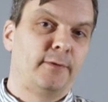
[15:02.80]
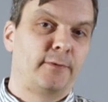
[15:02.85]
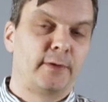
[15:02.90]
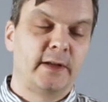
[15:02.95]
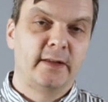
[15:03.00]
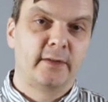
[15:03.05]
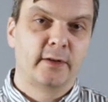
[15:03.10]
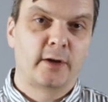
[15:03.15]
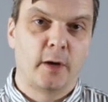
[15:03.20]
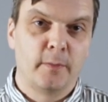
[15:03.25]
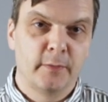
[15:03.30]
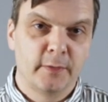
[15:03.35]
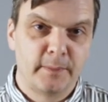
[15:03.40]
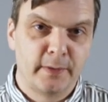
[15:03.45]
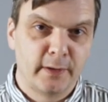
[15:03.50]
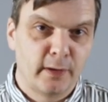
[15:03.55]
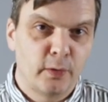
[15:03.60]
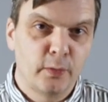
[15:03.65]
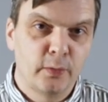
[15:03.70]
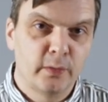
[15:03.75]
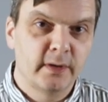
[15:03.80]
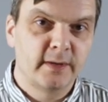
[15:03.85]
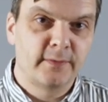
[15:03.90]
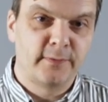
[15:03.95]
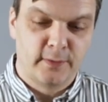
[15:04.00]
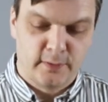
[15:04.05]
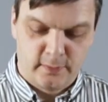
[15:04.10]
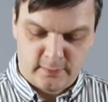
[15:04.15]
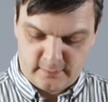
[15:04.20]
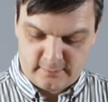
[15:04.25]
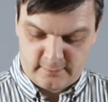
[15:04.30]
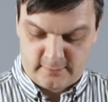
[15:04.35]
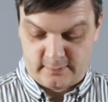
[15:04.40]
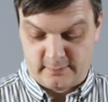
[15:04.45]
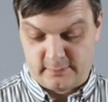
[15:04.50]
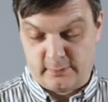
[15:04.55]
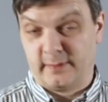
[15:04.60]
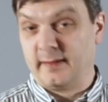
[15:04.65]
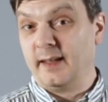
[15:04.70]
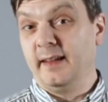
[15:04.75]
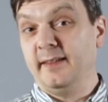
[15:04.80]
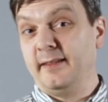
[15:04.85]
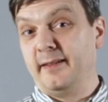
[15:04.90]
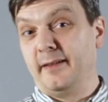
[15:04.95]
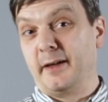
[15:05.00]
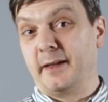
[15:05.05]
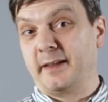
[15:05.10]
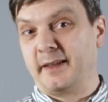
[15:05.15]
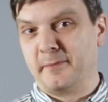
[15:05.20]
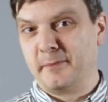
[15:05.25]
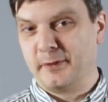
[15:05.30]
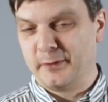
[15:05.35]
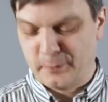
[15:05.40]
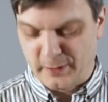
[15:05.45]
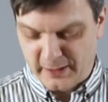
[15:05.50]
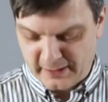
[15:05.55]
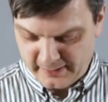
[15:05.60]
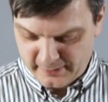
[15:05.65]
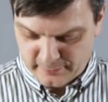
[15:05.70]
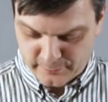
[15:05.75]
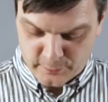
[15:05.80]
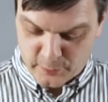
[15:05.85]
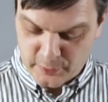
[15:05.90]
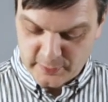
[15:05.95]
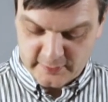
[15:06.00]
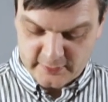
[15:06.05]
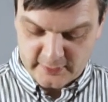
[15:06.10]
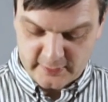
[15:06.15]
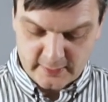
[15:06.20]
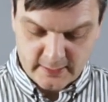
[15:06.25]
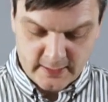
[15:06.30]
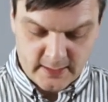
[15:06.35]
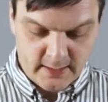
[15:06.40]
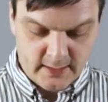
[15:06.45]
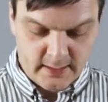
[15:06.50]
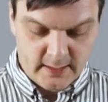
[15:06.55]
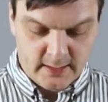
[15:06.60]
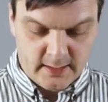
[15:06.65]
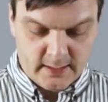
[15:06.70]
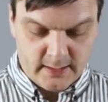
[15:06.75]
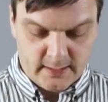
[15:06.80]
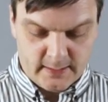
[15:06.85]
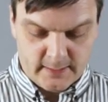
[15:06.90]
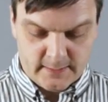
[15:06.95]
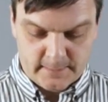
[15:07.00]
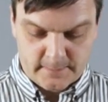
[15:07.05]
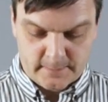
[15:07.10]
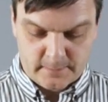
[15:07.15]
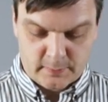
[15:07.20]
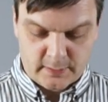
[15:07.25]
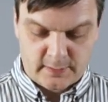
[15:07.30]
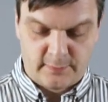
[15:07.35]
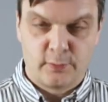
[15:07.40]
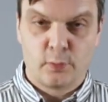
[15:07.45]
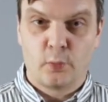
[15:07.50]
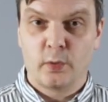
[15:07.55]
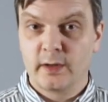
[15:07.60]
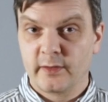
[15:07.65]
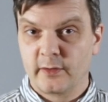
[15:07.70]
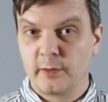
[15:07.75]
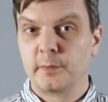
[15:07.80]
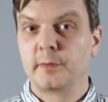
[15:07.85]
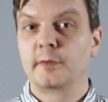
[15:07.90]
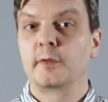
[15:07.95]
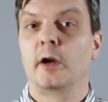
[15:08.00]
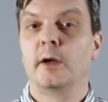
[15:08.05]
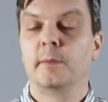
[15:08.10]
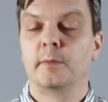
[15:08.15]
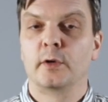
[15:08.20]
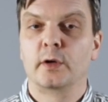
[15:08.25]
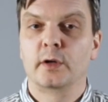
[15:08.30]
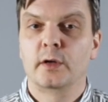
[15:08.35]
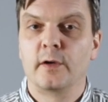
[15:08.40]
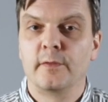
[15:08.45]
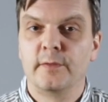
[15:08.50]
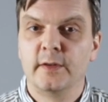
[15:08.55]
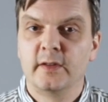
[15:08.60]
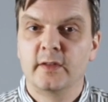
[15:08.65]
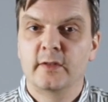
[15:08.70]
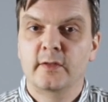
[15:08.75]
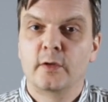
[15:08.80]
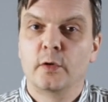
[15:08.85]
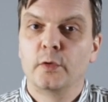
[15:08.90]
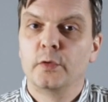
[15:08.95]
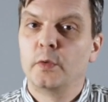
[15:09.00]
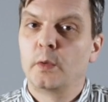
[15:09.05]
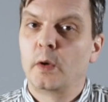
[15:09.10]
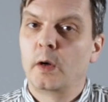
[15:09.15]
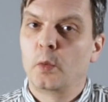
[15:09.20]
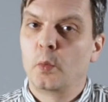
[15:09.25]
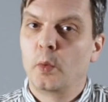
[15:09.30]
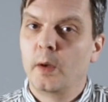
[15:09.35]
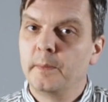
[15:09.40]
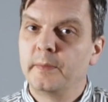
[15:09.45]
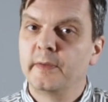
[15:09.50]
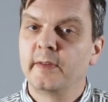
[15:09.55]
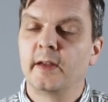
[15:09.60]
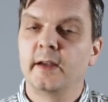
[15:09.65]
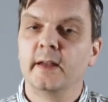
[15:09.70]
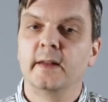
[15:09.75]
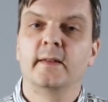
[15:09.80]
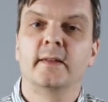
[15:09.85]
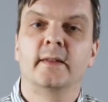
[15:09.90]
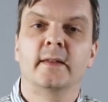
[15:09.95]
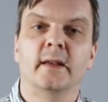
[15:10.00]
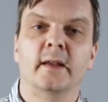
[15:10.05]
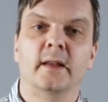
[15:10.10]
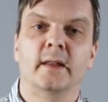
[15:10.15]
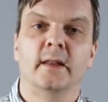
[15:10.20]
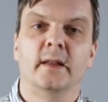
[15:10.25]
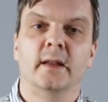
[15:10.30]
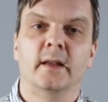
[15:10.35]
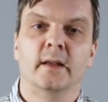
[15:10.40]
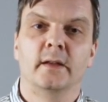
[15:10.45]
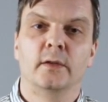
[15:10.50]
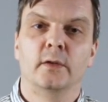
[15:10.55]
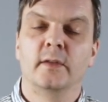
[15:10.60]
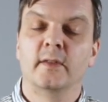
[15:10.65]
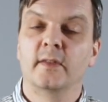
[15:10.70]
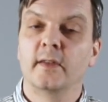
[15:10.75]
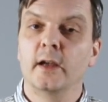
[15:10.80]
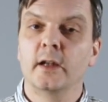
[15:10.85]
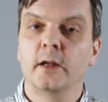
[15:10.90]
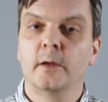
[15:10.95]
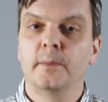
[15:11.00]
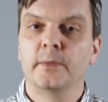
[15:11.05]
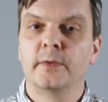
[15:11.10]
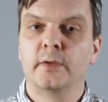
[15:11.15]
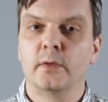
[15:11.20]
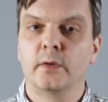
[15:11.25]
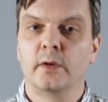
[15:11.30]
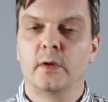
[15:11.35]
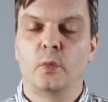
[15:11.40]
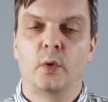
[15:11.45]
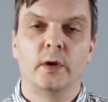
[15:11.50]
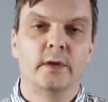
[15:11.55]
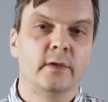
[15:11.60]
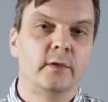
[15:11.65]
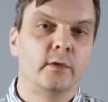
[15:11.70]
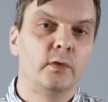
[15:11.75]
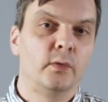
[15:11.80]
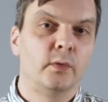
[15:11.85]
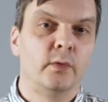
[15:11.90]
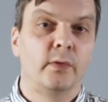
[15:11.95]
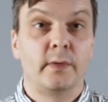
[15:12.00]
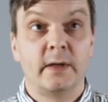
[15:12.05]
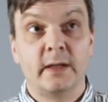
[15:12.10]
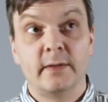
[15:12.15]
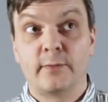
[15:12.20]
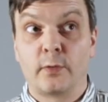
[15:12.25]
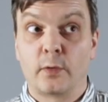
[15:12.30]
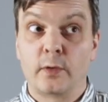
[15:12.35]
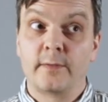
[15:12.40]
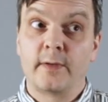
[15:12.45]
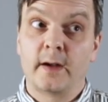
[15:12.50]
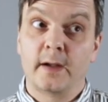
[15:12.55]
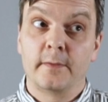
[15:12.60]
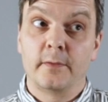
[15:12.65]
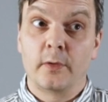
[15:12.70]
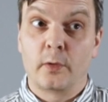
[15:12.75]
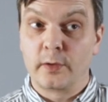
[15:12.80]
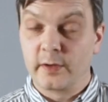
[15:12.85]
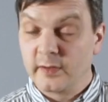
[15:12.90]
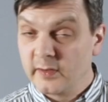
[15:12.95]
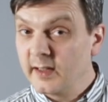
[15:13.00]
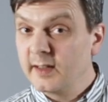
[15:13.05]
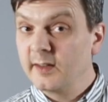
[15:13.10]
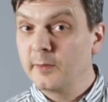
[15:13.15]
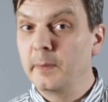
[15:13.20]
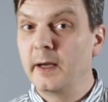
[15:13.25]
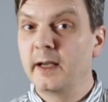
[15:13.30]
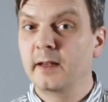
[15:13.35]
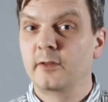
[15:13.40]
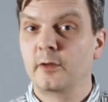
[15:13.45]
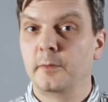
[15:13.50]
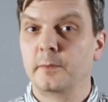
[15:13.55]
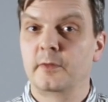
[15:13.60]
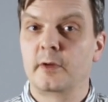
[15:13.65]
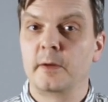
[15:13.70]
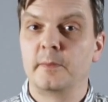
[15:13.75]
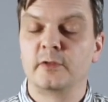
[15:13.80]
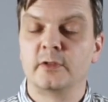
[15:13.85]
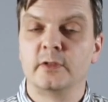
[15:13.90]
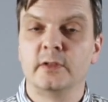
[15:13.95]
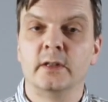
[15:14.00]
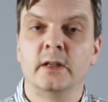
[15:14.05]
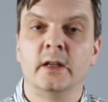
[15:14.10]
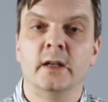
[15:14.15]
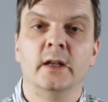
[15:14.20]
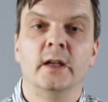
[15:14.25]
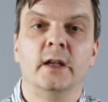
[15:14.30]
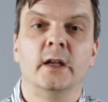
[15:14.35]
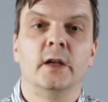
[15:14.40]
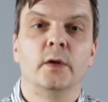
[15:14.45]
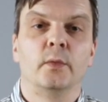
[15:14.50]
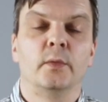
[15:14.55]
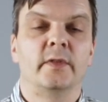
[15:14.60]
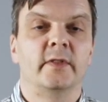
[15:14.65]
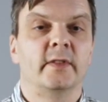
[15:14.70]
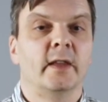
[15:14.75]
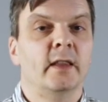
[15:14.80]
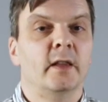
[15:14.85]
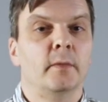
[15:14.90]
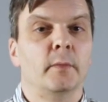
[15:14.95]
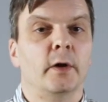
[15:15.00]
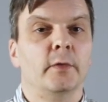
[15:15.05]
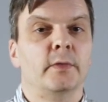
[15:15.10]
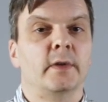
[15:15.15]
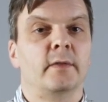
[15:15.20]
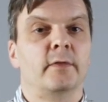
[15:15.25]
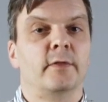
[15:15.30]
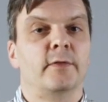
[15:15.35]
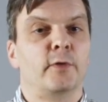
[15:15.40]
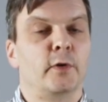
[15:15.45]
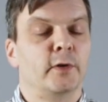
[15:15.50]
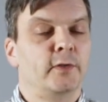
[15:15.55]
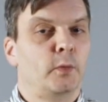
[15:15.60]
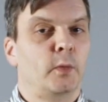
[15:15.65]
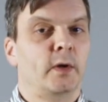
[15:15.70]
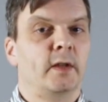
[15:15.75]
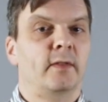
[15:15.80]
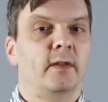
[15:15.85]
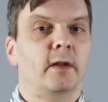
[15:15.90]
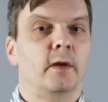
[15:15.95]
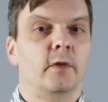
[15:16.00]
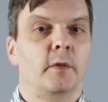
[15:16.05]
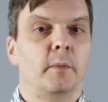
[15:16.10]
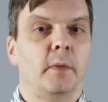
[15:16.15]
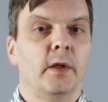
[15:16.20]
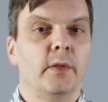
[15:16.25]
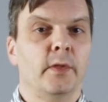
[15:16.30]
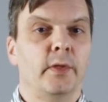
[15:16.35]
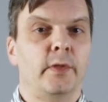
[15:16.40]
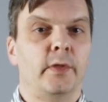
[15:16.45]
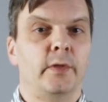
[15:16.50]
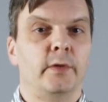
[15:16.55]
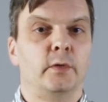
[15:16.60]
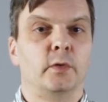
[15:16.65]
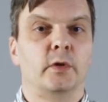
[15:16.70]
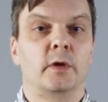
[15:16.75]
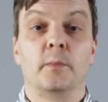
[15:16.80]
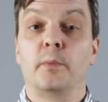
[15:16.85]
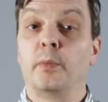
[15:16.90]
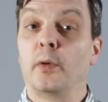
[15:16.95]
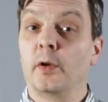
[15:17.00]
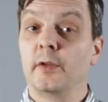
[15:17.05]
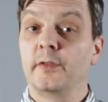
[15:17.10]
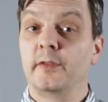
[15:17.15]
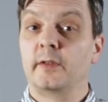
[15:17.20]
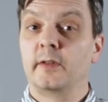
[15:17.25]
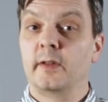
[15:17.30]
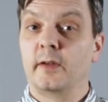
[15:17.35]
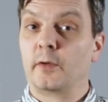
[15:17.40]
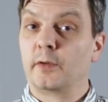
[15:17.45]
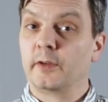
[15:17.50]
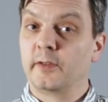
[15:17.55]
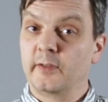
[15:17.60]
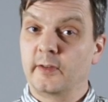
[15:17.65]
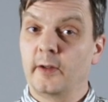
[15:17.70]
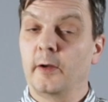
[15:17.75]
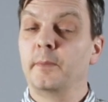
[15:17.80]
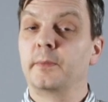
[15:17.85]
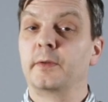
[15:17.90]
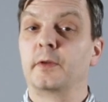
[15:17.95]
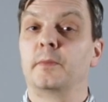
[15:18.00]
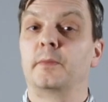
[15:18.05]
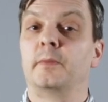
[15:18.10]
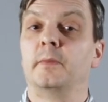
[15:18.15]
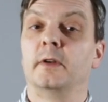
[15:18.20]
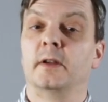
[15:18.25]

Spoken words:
free to comment below. If you dislike them as well, of course. But if you want to subscribe to our coffees, go to our website and you can sign up to a 1, 2, 3, 4, 5 or 6 bag subscription. We send them out every first Wednesday of the month. You can pause or stop your